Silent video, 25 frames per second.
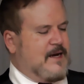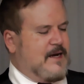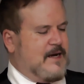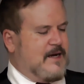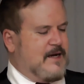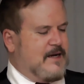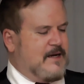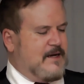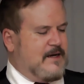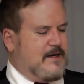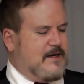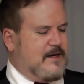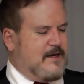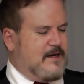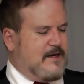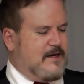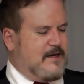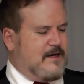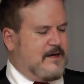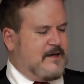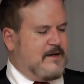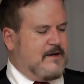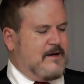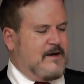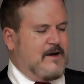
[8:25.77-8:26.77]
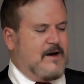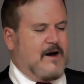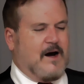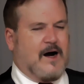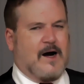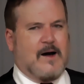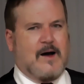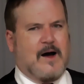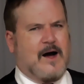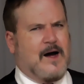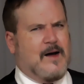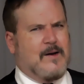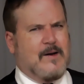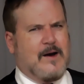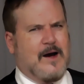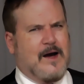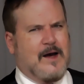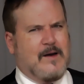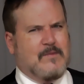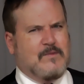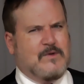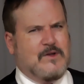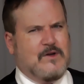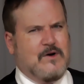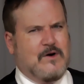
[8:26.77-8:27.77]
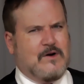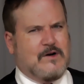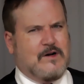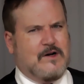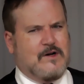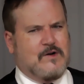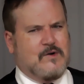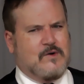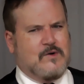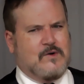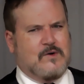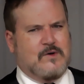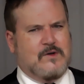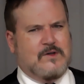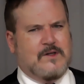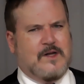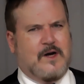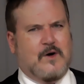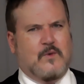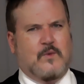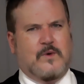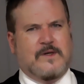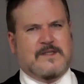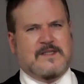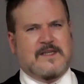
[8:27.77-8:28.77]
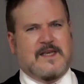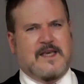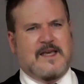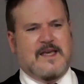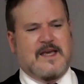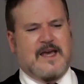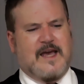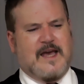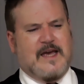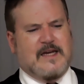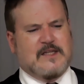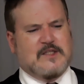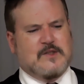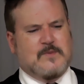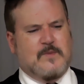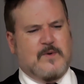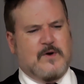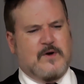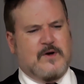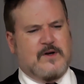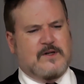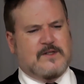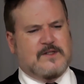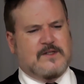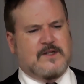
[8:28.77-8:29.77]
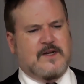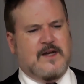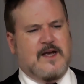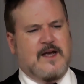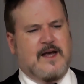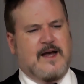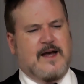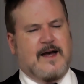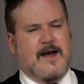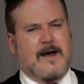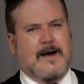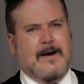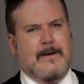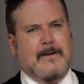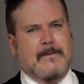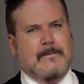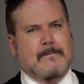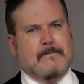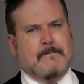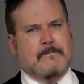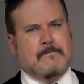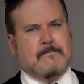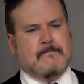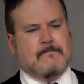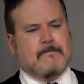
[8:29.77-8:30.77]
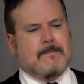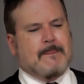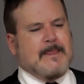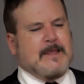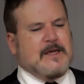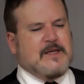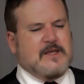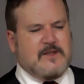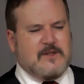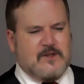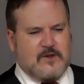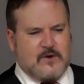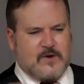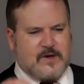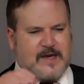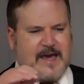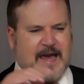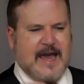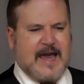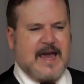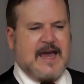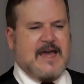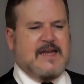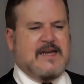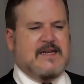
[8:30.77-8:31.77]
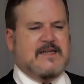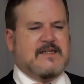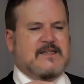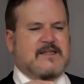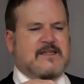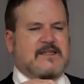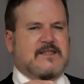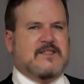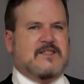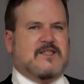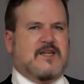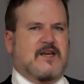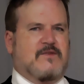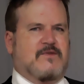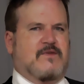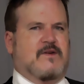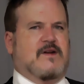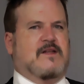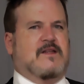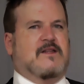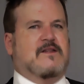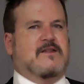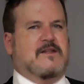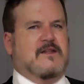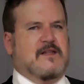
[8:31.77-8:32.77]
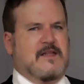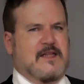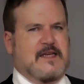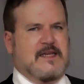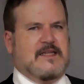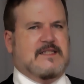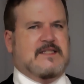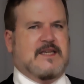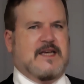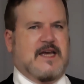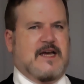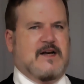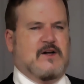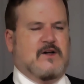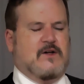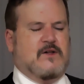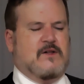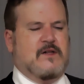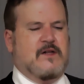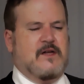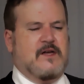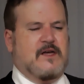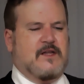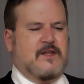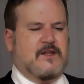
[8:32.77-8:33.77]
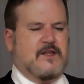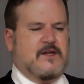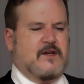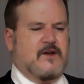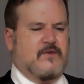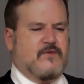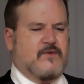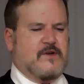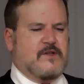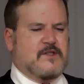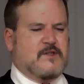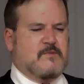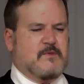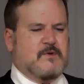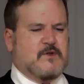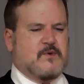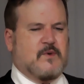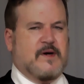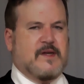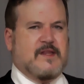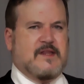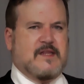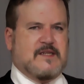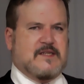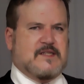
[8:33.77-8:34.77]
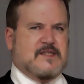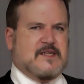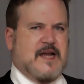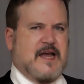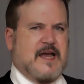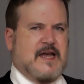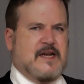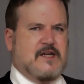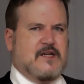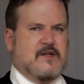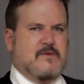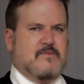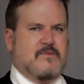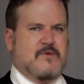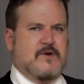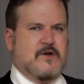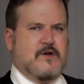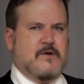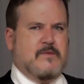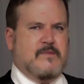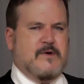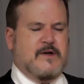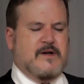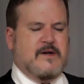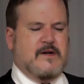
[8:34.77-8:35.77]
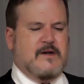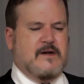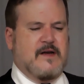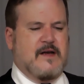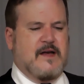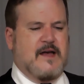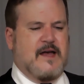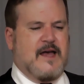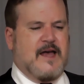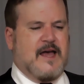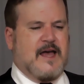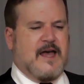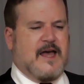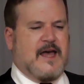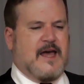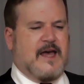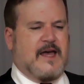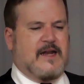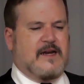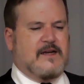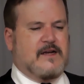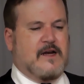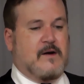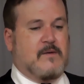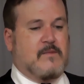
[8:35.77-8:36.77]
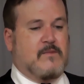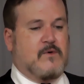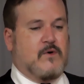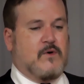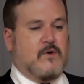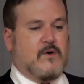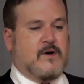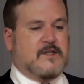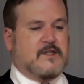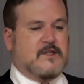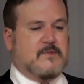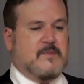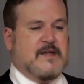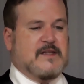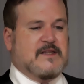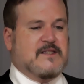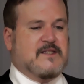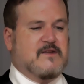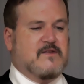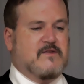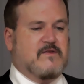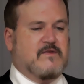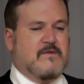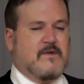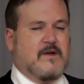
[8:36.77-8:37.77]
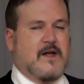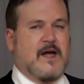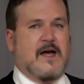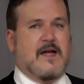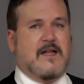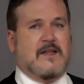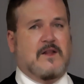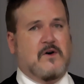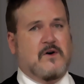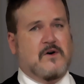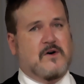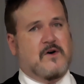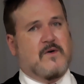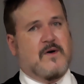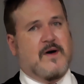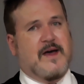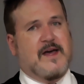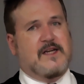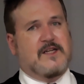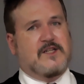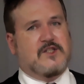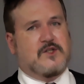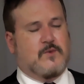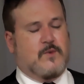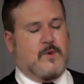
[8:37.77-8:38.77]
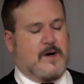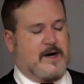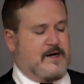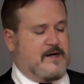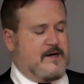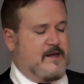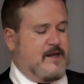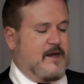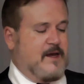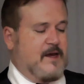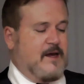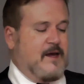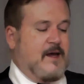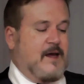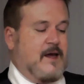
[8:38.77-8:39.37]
I am not at all a whiskey expert. You can definitely tell the difference between the standard bourbon and a more expensive, longer aged one.